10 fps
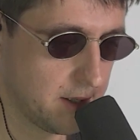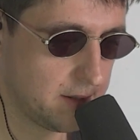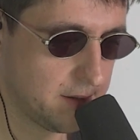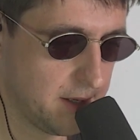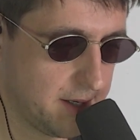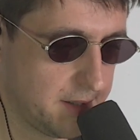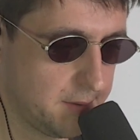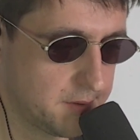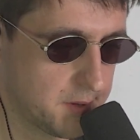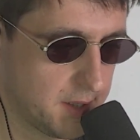And then Hanny
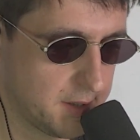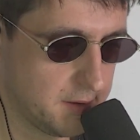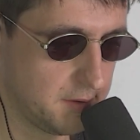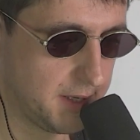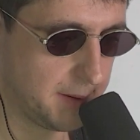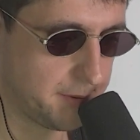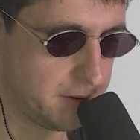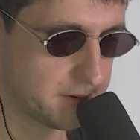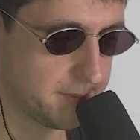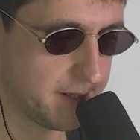was had a little nap
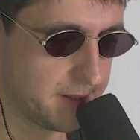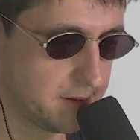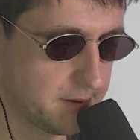post med.